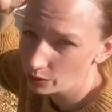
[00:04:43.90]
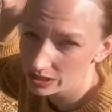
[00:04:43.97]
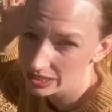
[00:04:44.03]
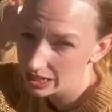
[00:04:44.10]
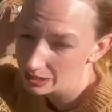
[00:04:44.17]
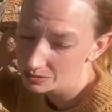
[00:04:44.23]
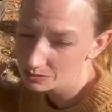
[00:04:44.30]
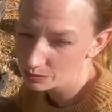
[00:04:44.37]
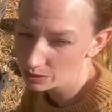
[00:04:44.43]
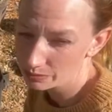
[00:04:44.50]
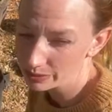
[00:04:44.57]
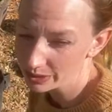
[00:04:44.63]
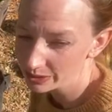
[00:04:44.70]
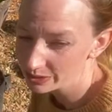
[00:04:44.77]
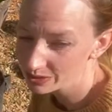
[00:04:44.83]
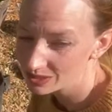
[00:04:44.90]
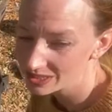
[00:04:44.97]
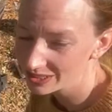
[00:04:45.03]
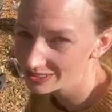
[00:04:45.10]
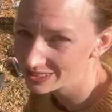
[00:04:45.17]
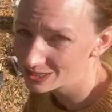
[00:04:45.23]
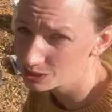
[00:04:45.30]
times more produce. So
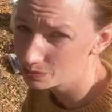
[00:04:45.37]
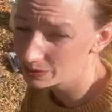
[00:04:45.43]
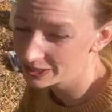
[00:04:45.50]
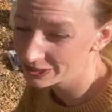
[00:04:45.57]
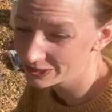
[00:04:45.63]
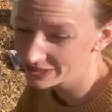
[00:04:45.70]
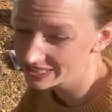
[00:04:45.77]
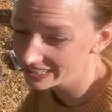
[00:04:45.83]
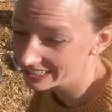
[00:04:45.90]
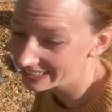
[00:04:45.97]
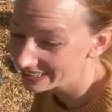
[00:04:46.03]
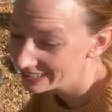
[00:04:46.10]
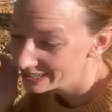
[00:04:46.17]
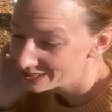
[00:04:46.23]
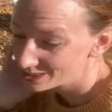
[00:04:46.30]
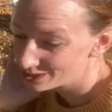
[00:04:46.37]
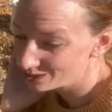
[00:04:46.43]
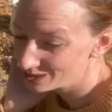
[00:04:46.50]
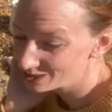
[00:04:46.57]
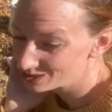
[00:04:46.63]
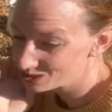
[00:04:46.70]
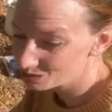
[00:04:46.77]
it's super interesting.
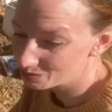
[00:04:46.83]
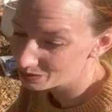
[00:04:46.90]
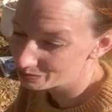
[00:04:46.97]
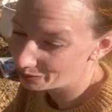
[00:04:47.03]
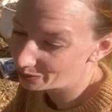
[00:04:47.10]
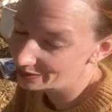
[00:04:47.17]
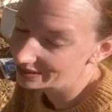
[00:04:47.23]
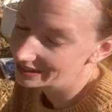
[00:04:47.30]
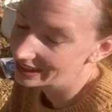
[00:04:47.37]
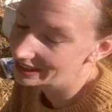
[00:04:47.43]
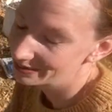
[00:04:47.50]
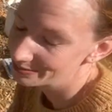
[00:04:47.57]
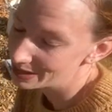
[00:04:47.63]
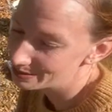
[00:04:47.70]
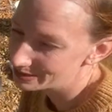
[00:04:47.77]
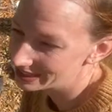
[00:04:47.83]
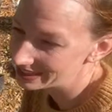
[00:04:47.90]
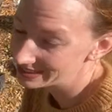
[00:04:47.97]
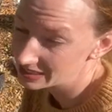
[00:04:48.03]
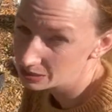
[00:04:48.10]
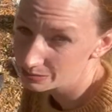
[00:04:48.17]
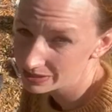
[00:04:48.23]
Soil's super important, and maybe that
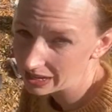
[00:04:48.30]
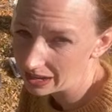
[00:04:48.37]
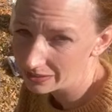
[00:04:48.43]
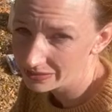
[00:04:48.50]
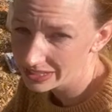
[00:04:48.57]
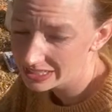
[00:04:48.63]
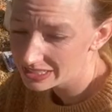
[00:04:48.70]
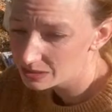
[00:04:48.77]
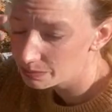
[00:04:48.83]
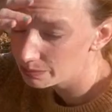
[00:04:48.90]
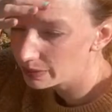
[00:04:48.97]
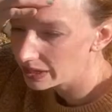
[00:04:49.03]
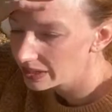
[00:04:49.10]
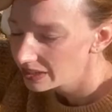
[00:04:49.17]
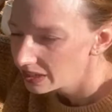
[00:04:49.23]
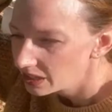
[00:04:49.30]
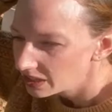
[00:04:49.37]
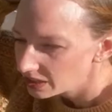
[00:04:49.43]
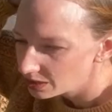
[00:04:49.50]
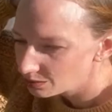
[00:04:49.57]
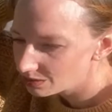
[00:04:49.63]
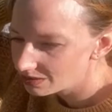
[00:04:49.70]
seems obvious, but
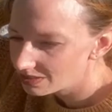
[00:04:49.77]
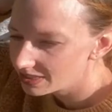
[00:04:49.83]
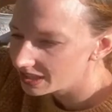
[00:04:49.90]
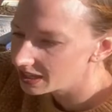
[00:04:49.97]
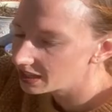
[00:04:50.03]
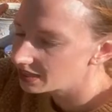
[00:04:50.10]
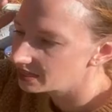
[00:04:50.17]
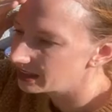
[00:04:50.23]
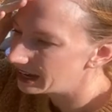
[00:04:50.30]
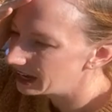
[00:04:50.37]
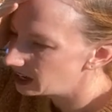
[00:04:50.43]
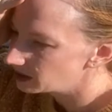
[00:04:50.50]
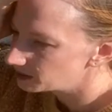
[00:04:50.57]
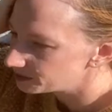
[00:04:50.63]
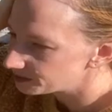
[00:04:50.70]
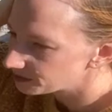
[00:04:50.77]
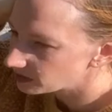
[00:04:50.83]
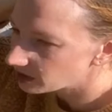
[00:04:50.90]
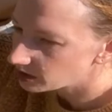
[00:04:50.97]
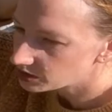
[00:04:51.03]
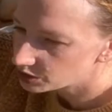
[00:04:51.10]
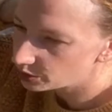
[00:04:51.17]
you would think that
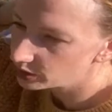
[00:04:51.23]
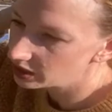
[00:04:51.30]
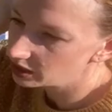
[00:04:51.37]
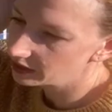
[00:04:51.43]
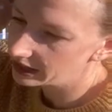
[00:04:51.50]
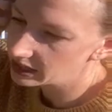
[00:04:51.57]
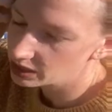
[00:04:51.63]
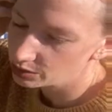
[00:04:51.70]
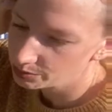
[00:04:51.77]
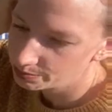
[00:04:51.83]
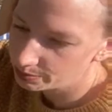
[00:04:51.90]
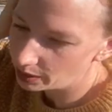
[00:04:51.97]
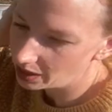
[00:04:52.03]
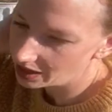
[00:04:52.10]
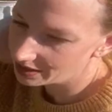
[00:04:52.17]
soil that you bought